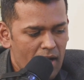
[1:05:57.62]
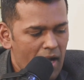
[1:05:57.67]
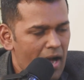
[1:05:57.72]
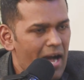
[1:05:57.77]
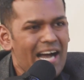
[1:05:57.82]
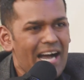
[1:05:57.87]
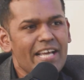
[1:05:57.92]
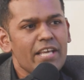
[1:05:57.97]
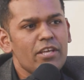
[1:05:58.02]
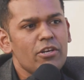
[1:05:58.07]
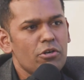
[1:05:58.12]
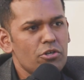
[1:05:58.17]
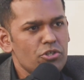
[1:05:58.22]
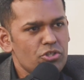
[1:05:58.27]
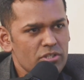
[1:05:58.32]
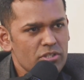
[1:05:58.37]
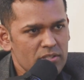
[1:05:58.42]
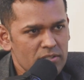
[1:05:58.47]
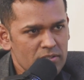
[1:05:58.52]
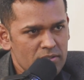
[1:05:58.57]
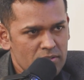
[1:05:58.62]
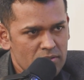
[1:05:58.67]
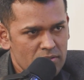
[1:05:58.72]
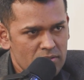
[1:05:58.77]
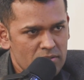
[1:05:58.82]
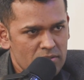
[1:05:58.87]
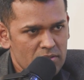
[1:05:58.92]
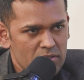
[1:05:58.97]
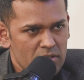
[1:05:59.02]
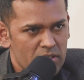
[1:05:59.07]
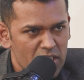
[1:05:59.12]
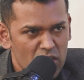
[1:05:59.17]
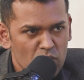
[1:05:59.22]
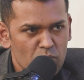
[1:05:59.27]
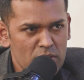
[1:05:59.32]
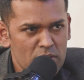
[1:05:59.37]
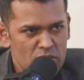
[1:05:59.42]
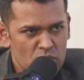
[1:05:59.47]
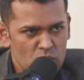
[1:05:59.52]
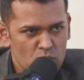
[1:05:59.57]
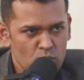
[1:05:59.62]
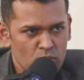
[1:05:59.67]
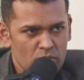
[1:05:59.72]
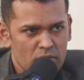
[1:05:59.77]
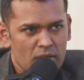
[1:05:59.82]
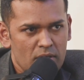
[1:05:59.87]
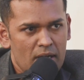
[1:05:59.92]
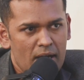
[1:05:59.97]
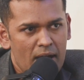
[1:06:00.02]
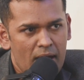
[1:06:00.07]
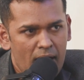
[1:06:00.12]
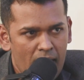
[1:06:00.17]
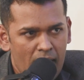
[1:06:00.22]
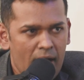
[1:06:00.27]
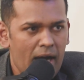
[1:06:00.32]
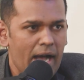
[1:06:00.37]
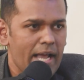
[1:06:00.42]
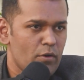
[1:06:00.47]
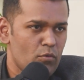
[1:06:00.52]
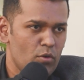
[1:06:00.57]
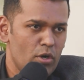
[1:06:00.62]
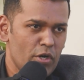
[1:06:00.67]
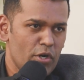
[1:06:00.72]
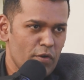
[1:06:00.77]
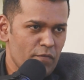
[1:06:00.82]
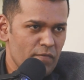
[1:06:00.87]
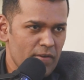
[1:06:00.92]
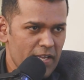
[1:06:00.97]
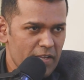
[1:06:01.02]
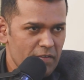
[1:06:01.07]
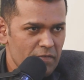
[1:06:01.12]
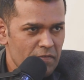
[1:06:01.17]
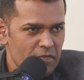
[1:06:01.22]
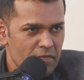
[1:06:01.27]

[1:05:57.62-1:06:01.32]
High energy equals to high quality of life.